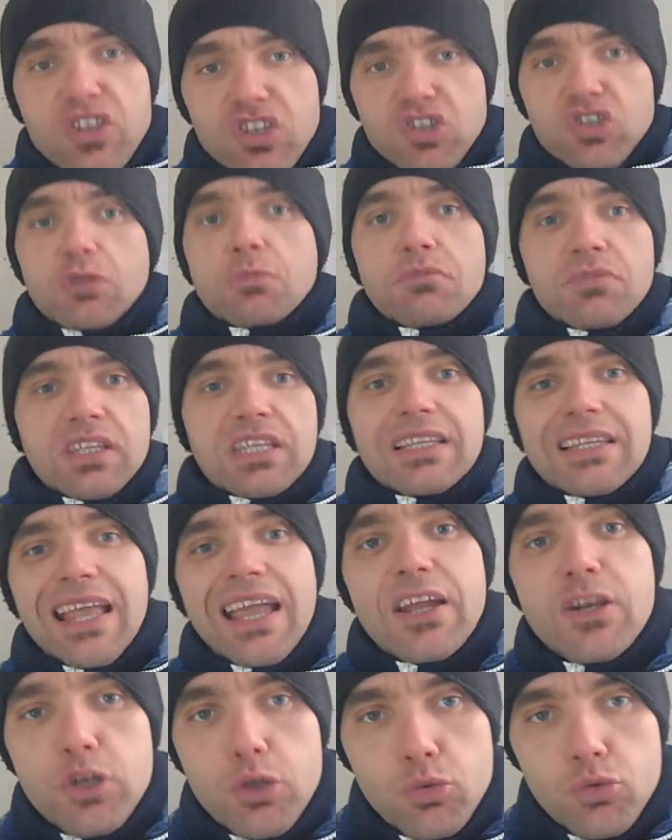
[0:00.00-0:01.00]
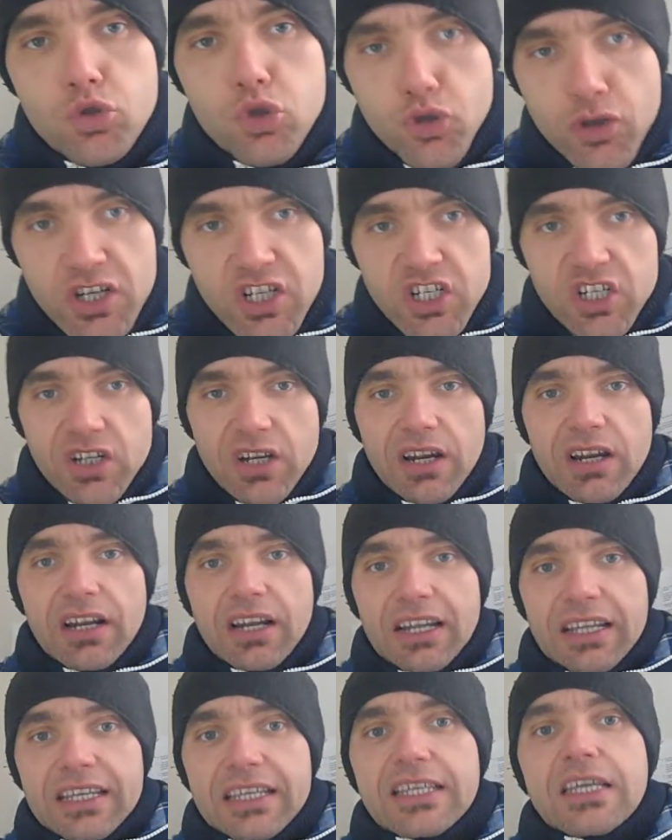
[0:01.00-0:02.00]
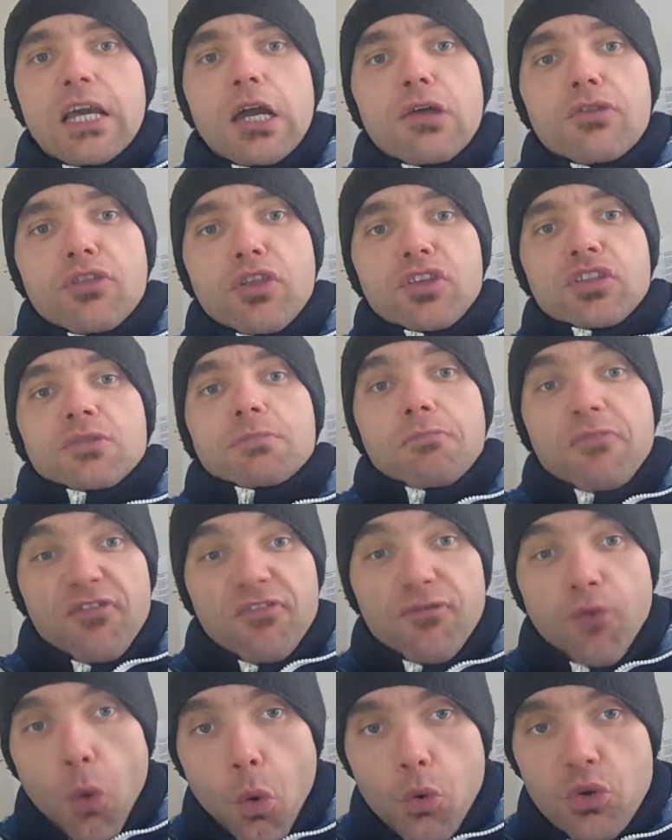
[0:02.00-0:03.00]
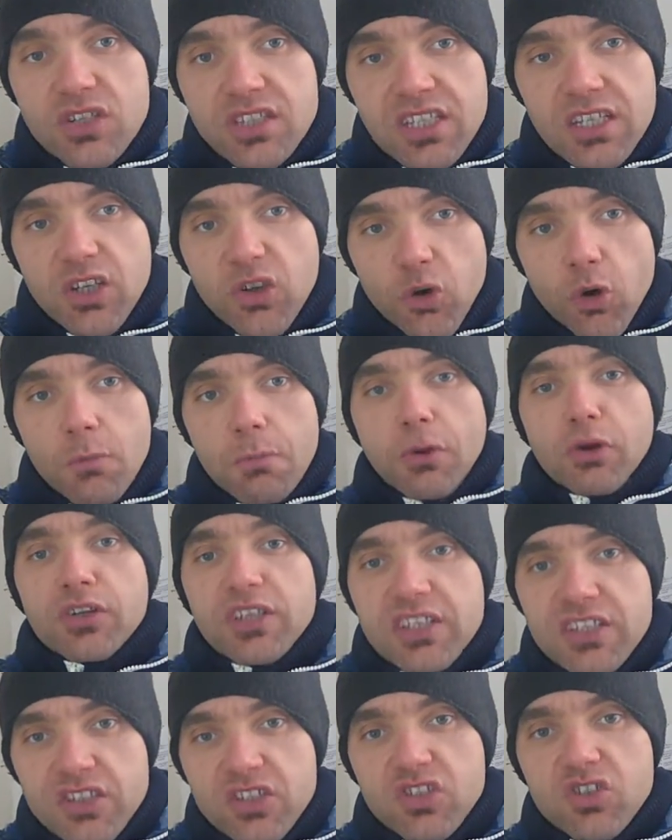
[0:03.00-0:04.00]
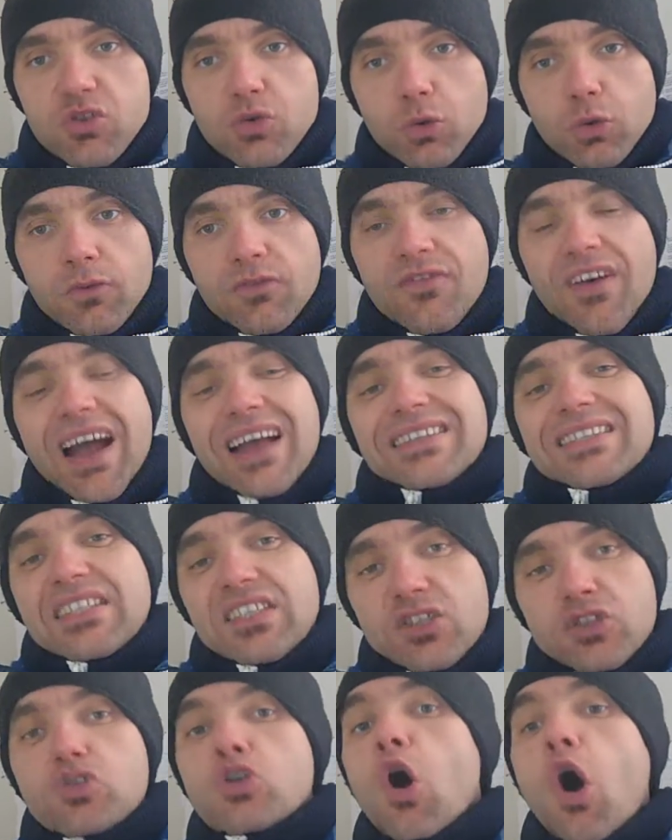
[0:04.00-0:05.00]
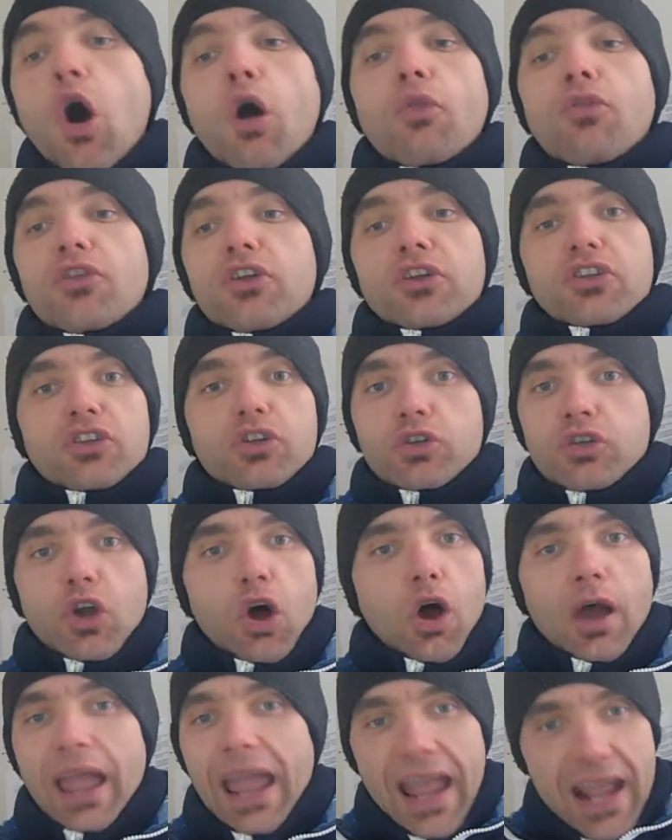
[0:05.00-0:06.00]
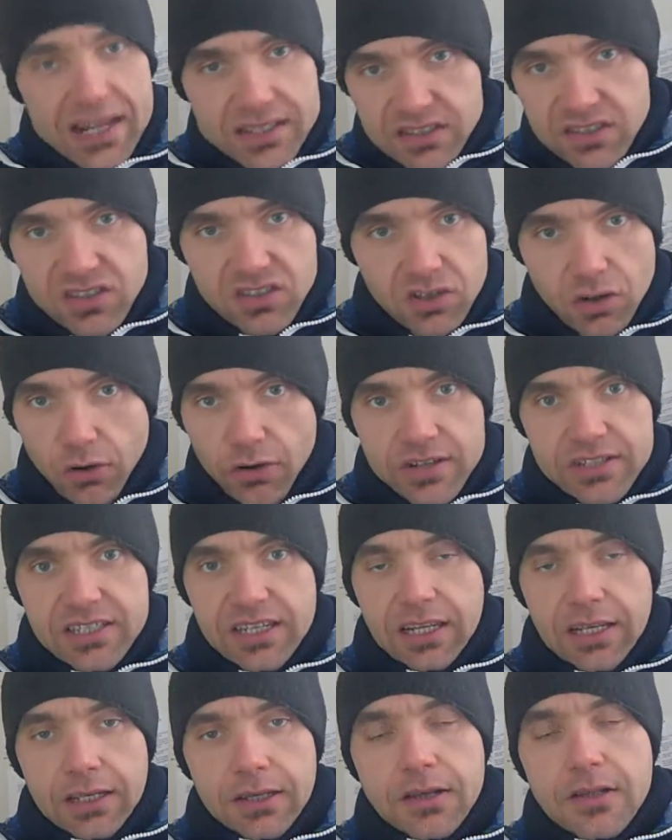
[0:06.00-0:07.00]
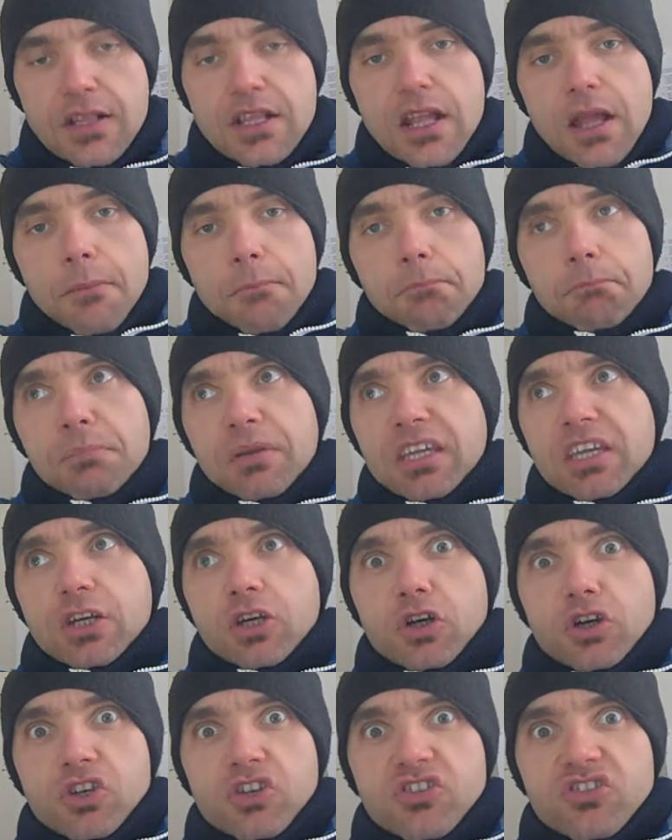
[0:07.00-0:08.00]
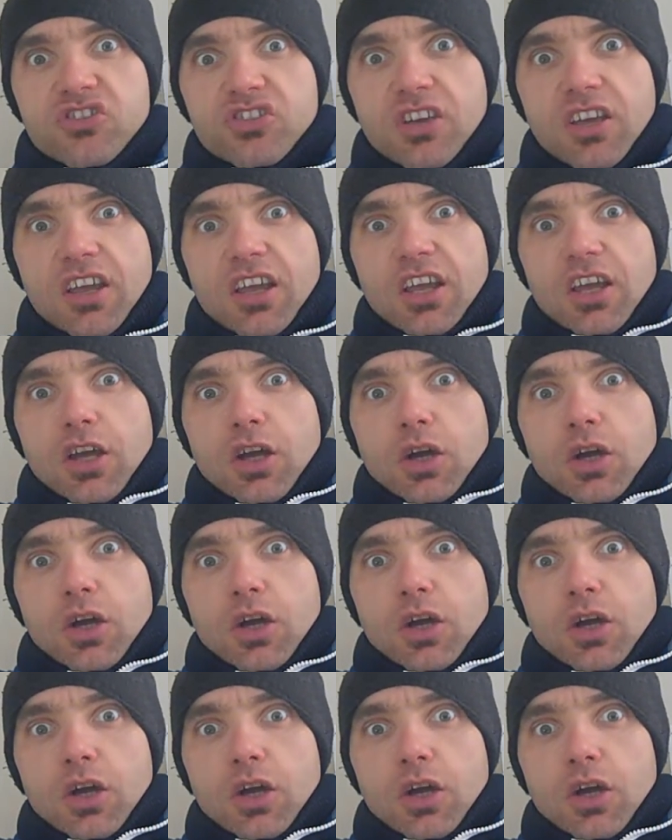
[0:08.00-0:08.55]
there's something there nutritionally that's forcing your body to store fat. It's not that you're not exercising, because